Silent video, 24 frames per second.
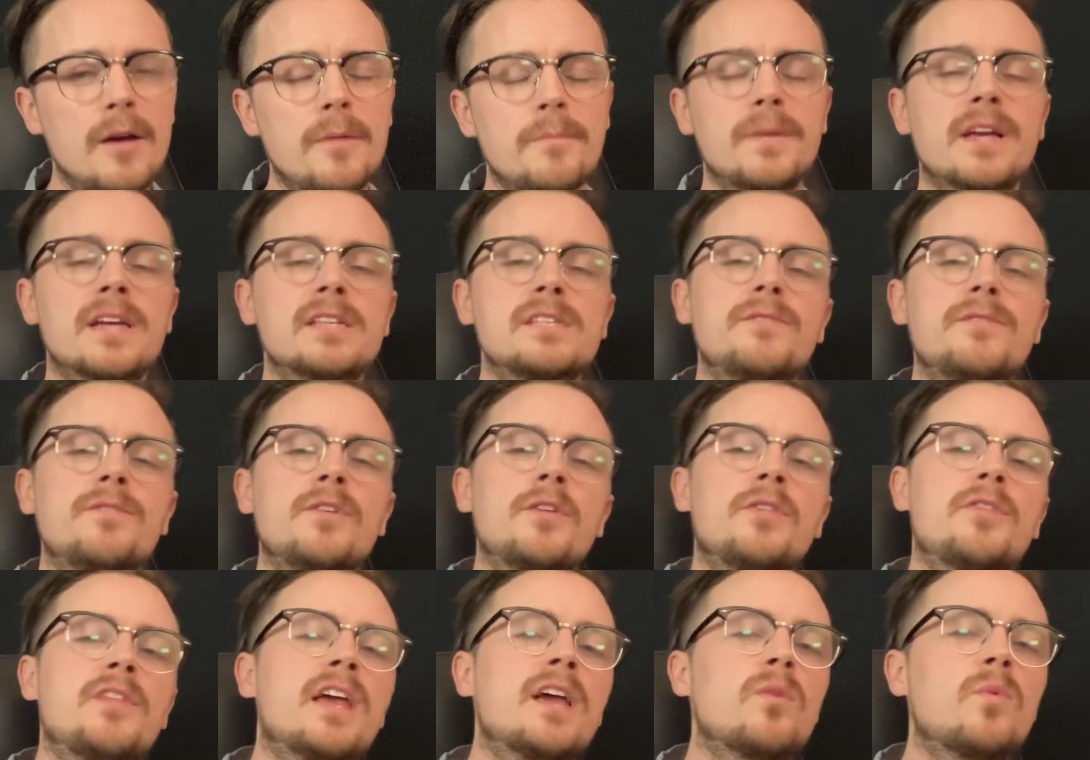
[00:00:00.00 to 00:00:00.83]
Because if you
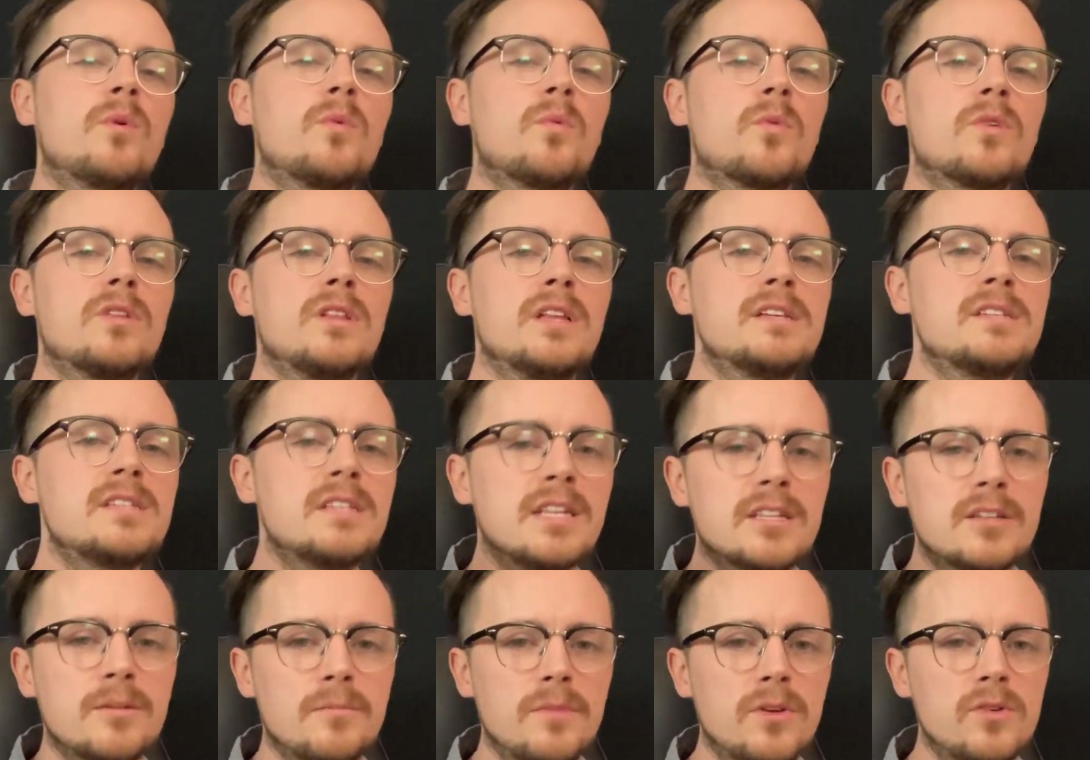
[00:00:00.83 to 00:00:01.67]
think, when we're
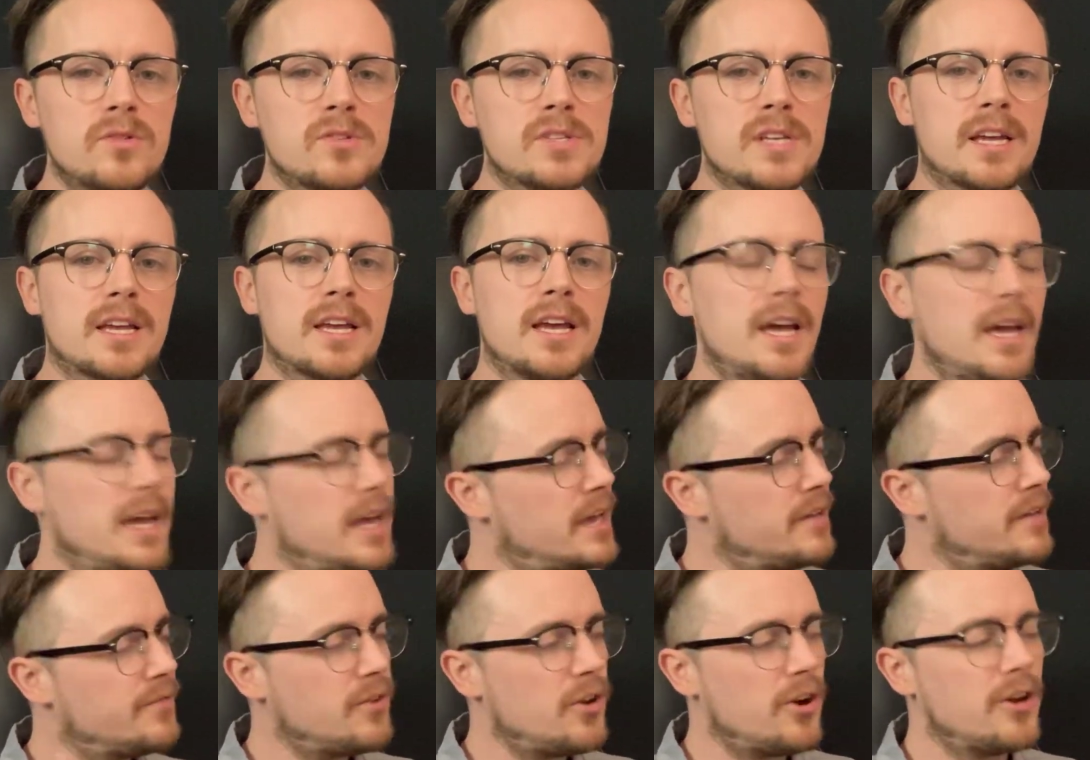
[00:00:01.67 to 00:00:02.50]
listening to music,
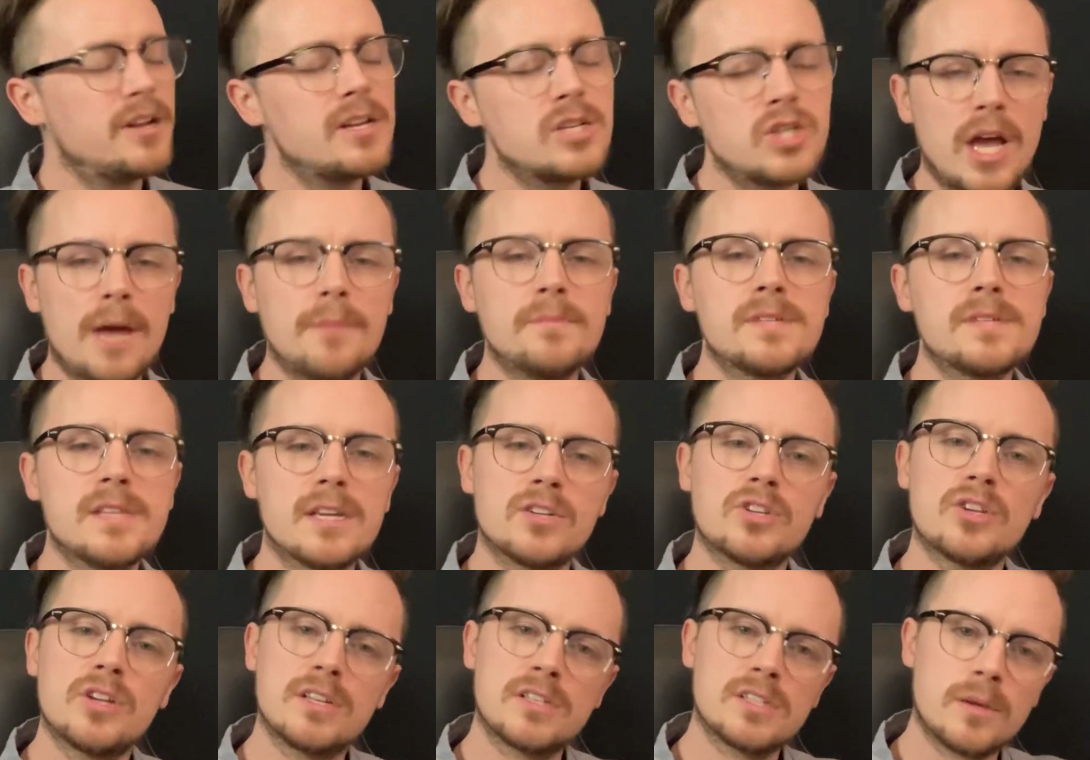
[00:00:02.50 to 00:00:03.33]
if you're at a jam
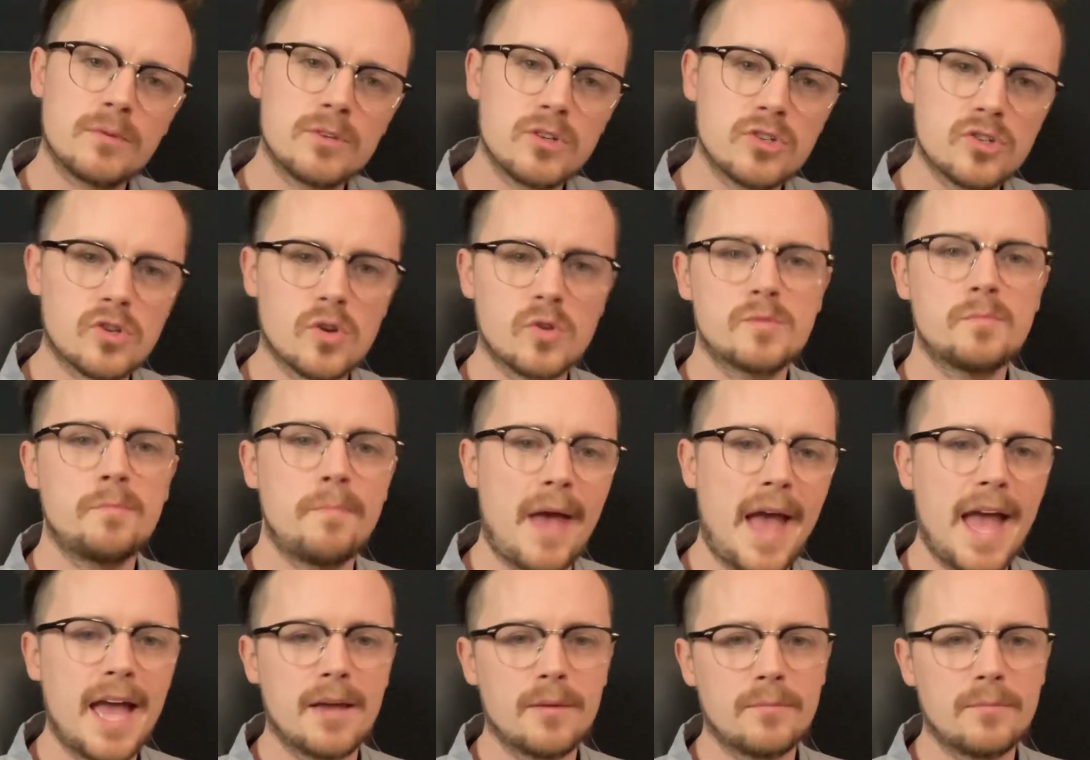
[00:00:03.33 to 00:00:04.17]
session and someone just goes
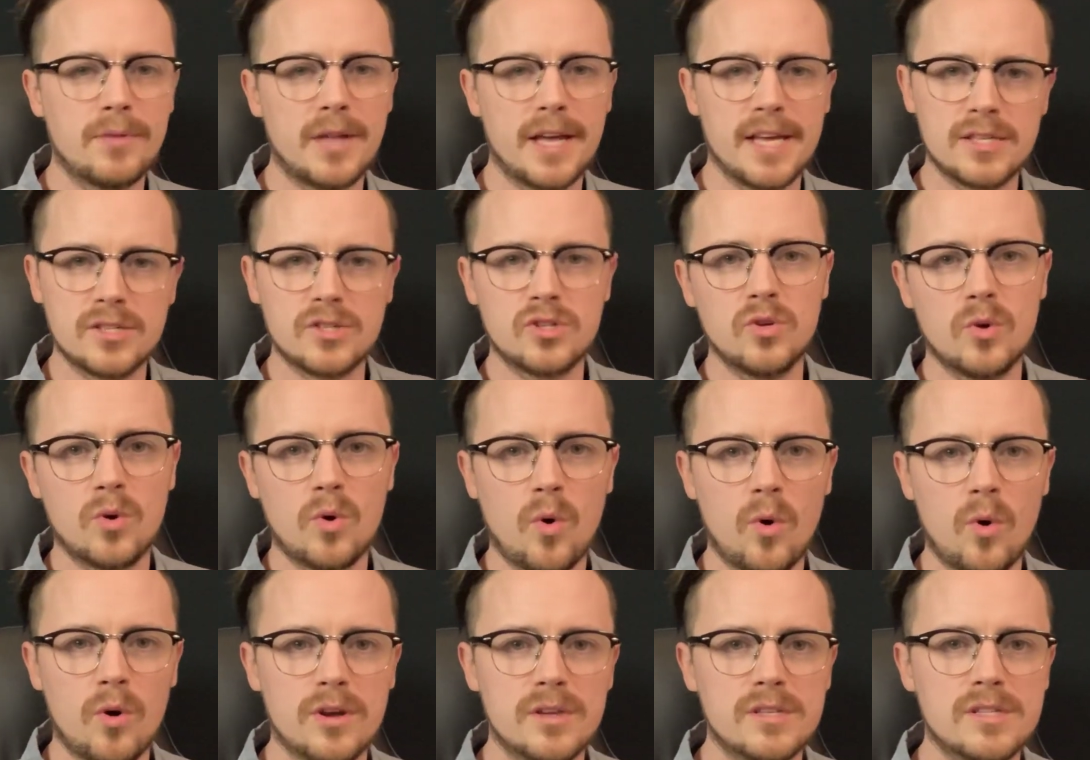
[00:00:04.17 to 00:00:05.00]
bang, plays 2
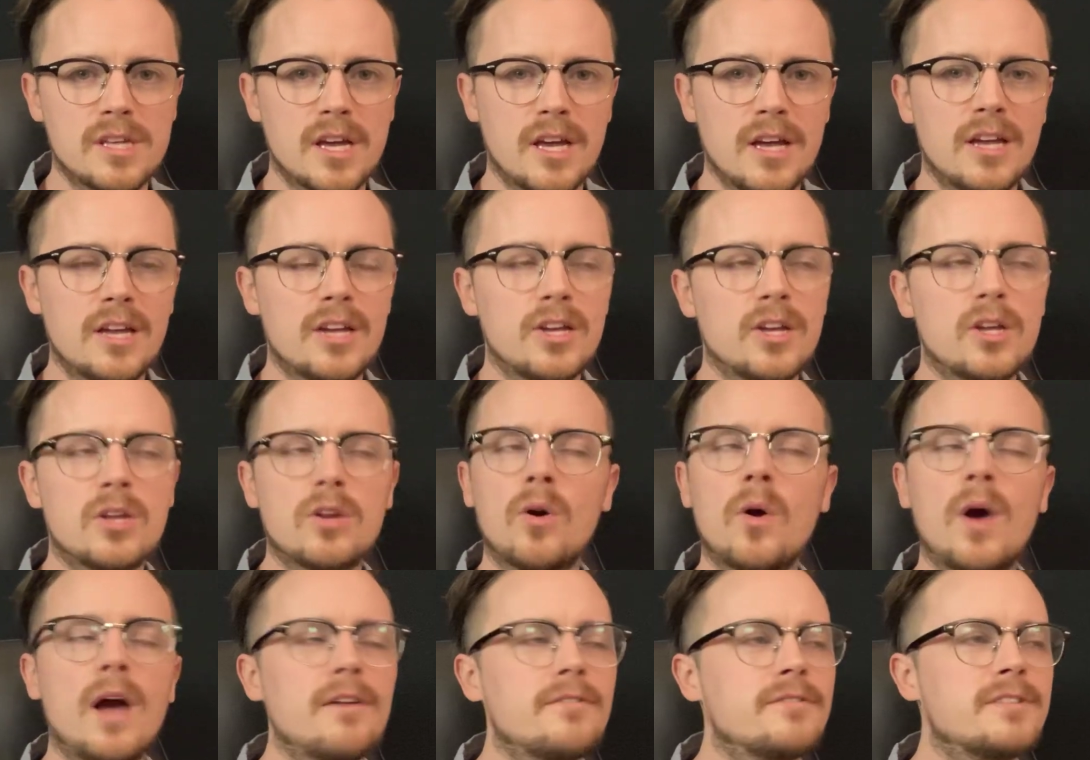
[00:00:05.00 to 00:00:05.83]
chords, you
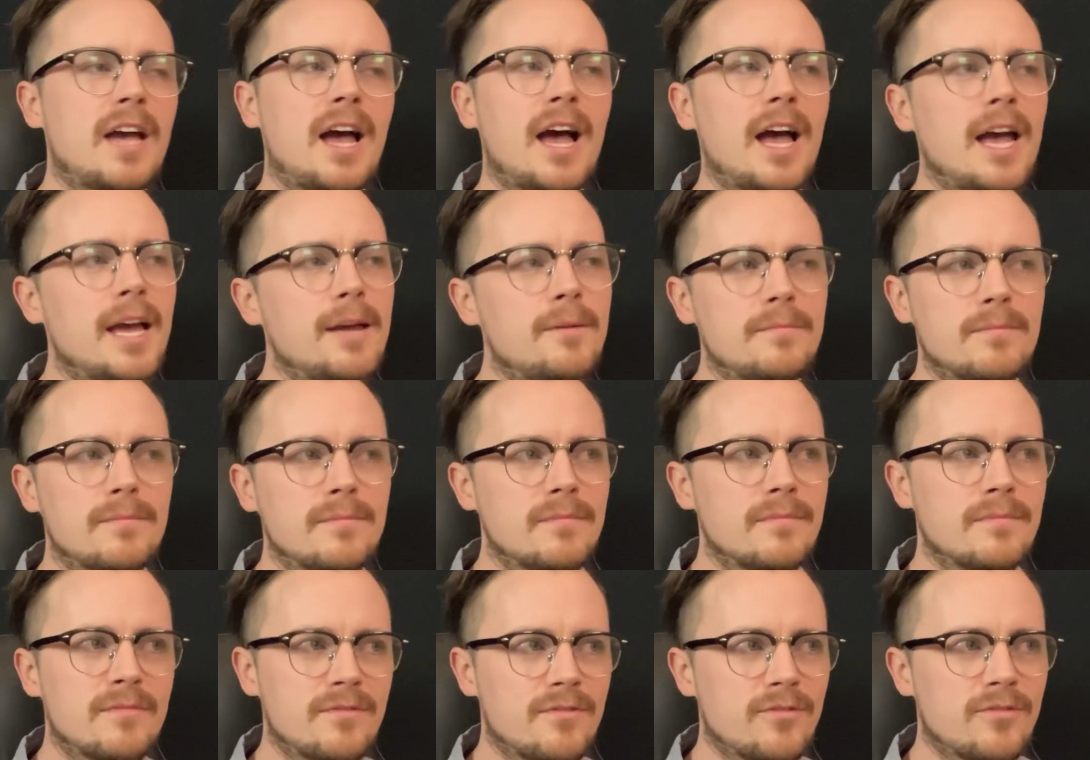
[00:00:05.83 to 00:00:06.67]
don't have time
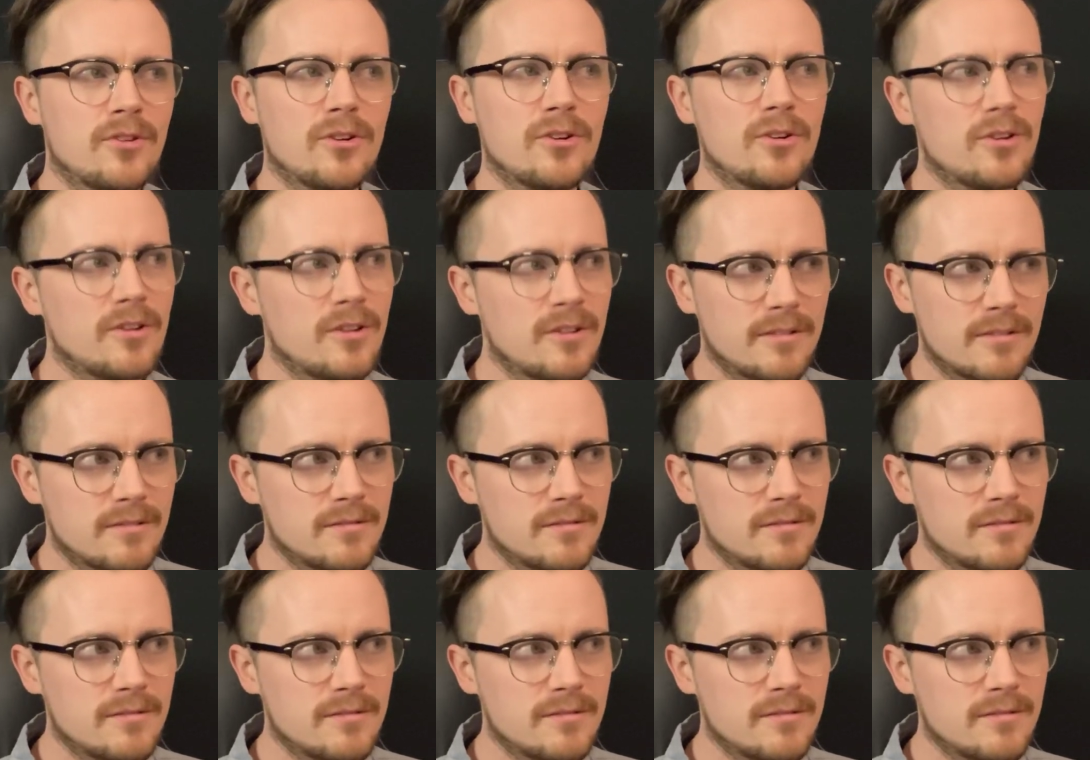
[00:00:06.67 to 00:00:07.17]
for...